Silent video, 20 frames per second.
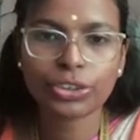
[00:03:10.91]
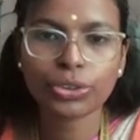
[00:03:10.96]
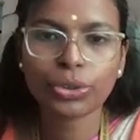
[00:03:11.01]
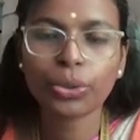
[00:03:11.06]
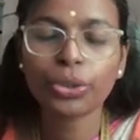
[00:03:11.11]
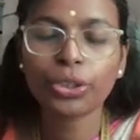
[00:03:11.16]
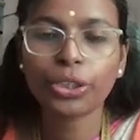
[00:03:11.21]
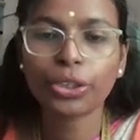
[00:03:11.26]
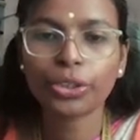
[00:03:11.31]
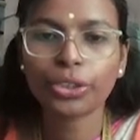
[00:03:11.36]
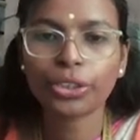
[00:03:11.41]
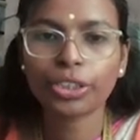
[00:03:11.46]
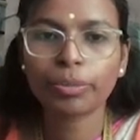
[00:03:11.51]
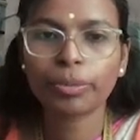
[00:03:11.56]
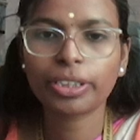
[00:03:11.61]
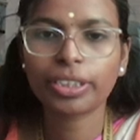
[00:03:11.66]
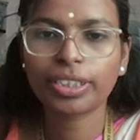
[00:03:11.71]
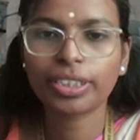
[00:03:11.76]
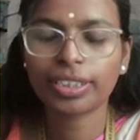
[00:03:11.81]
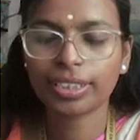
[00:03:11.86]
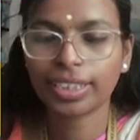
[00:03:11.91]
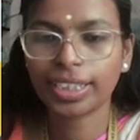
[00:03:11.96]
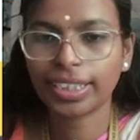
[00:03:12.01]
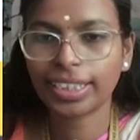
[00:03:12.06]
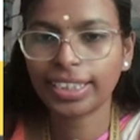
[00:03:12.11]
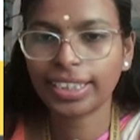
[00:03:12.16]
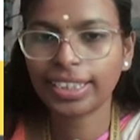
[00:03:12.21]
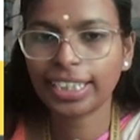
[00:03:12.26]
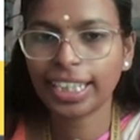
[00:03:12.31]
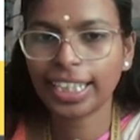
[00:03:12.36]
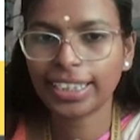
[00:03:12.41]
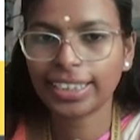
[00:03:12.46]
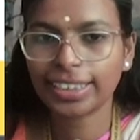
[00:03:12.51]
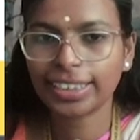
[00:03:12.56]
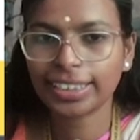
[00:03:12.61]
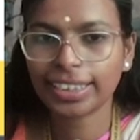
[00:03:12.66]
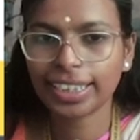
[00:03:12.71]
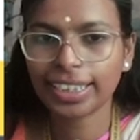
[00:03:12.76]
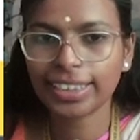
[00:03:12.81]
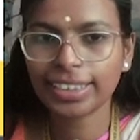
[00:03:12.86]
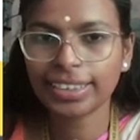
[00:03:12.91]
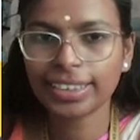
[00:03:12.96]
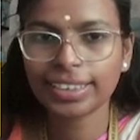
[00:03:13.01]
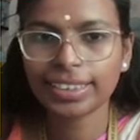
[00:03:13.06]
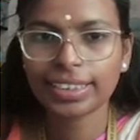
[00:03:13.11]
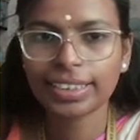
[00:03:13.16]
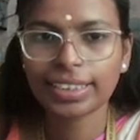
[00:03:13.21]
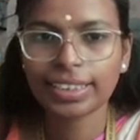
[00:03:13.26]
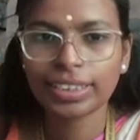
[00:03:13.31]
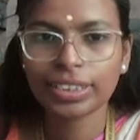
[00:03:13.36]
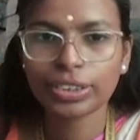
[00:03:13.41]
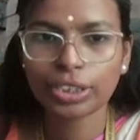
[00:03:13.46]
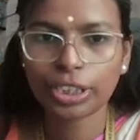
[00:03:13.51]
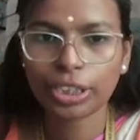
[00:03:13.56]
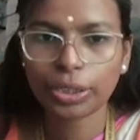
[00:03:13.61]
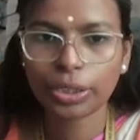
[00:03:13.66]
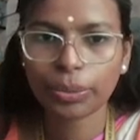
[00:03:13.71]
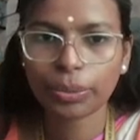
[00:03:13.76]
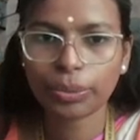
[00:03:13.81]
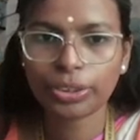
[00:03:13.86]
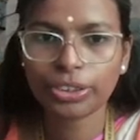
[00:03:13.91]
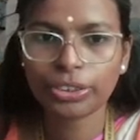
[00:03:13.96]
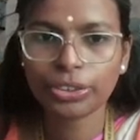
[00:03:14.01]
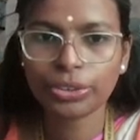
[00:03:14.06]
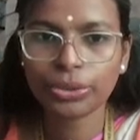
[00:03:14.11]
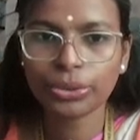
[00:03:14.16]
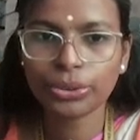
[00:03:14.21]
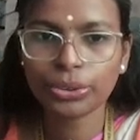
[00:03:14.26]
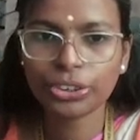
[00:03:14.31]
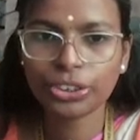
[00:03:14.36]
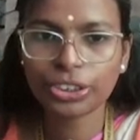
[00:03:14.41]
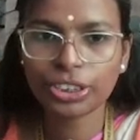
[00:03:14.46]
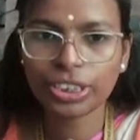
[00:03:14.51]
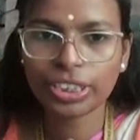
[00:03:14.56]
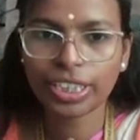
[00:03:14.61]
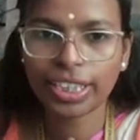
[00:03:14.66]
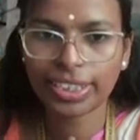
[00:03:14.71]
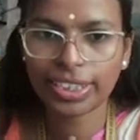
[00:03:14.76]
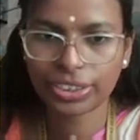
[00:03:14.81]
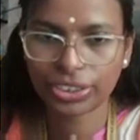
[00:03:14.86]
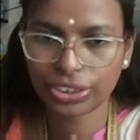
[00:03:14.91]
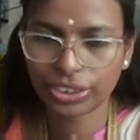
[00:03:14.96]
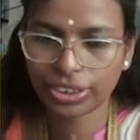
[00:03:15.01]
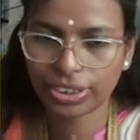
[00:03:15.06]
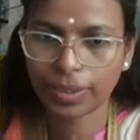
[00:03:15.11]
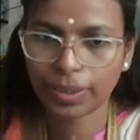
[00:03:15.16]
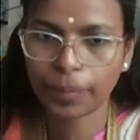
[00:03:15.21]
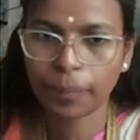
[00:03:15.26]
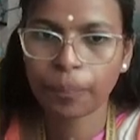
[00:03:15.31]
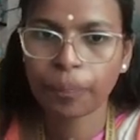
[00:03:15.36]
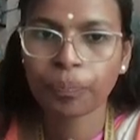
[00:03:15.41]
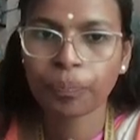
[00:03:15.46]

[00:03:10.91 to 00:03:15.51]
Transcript: So you're getting the answer as, sorry, into GH.